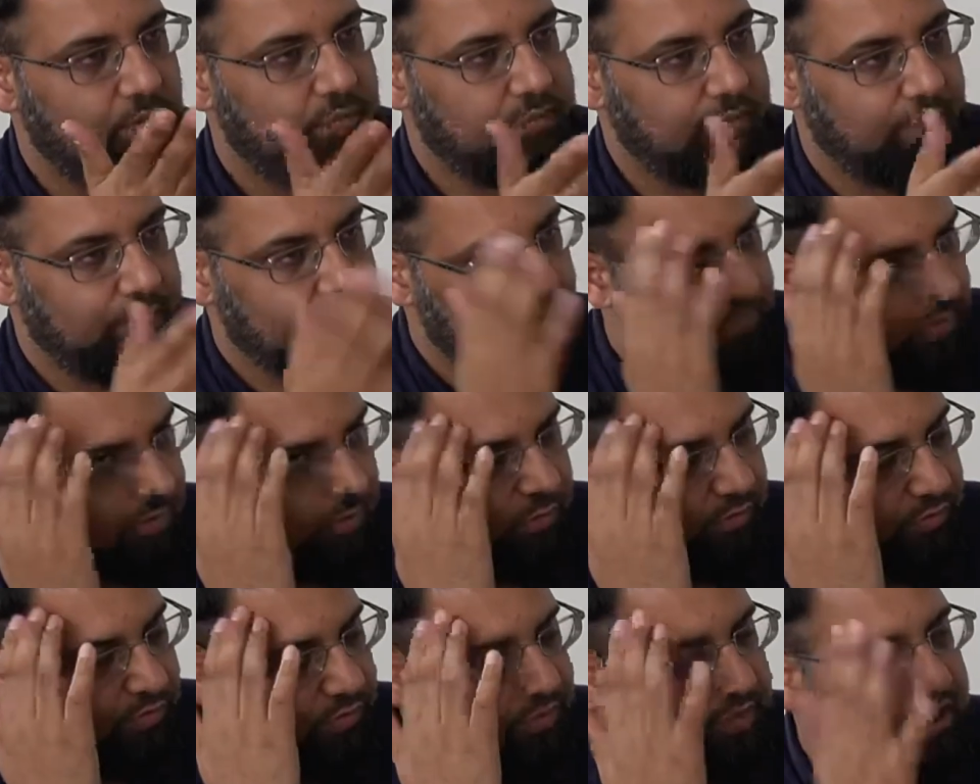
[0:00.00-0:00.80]
Okay,
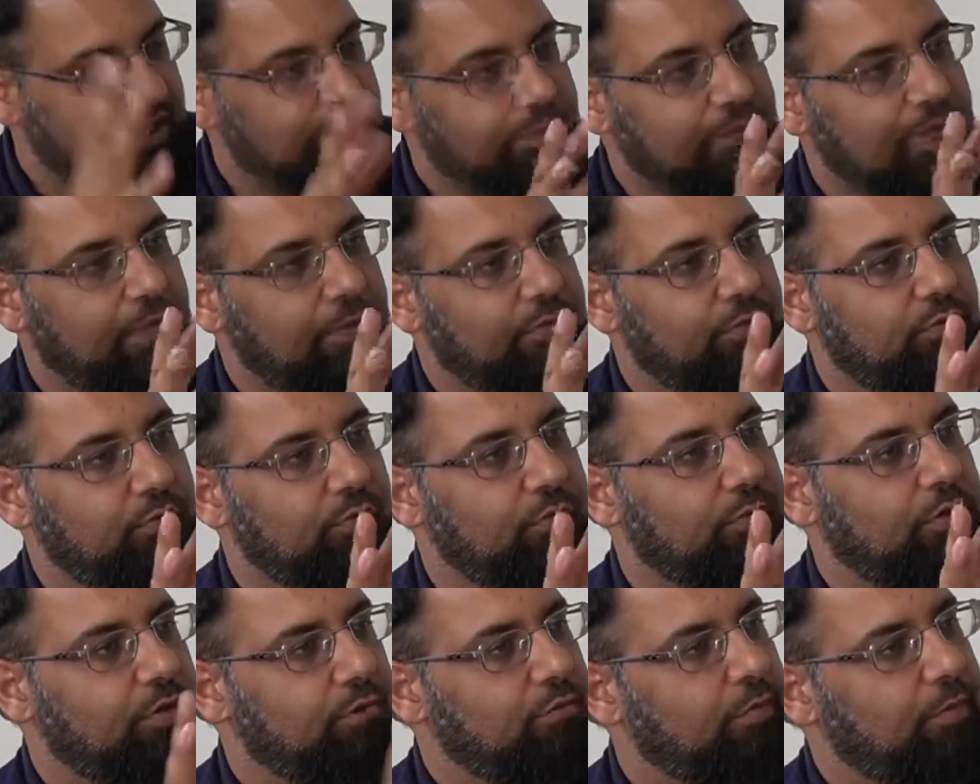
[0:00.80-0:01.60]
just keep that thought
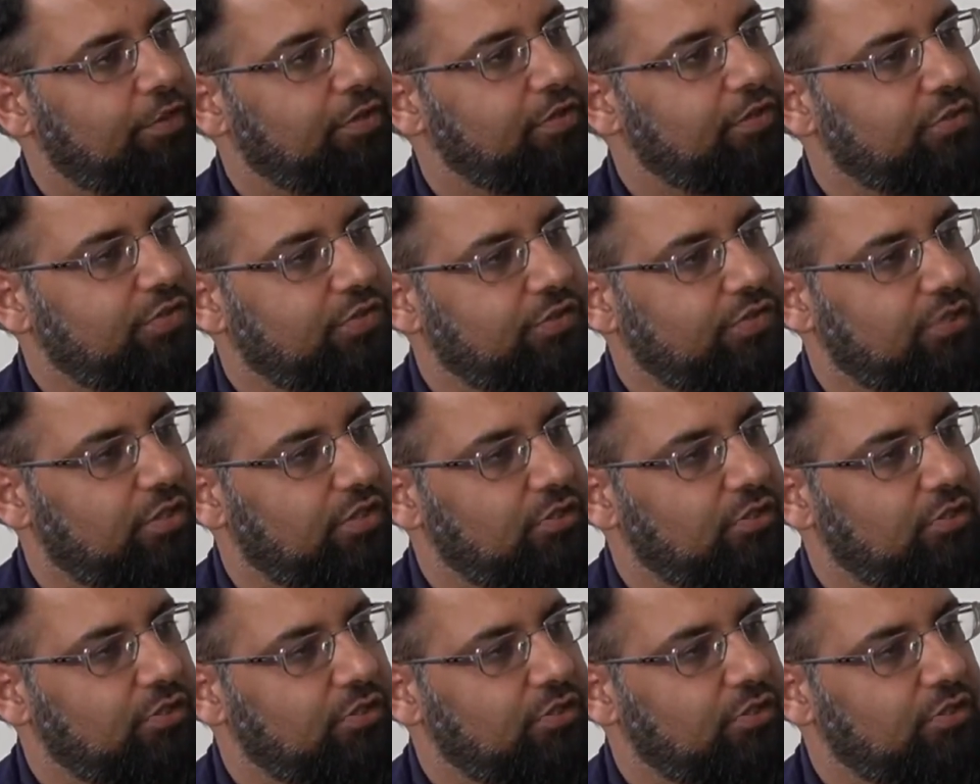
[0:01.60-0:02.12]
in mind. What about you, sister?